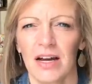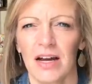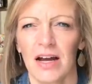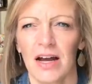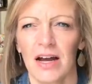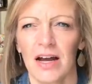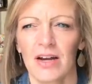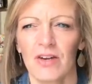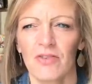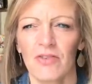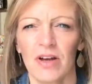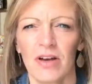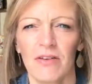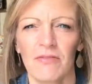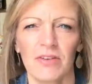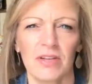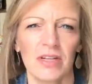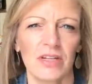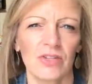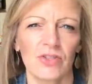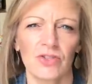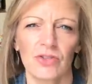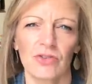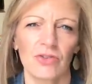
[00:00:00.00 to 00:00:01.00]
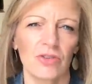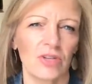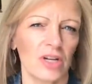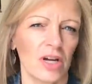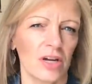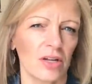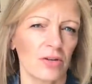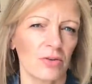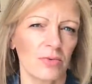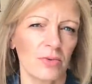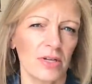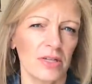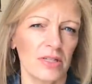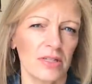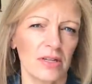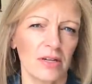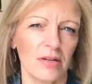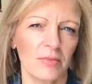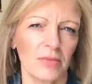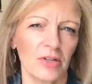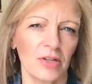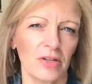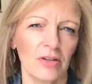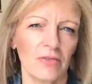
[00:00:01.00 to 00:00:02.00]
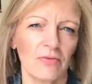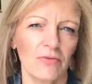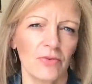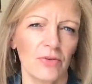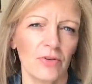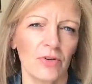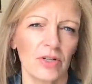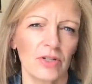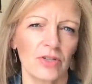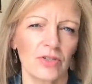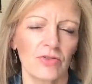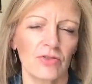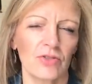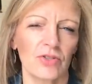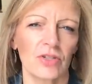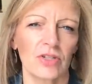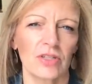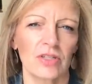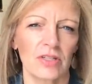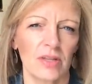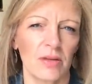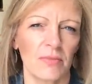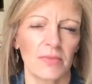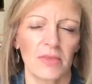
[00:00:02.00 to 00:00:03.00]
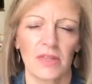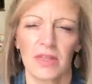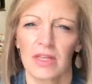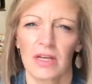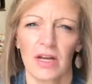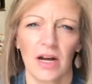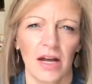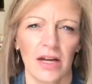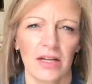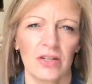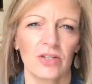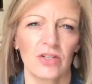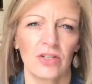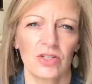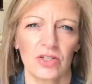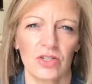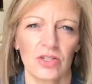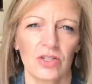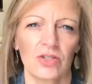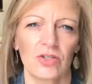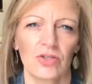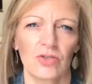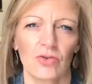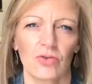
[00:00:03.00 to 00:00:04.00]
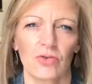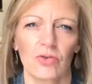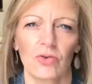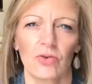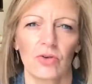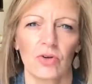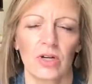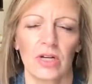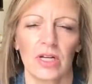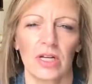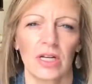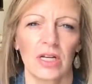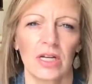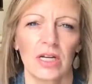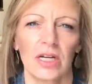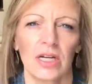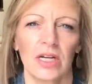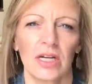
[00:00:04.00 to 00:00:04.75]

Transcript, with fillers: I don't have any certain colorways that I'm looking for. It's usually something that I just enjoy.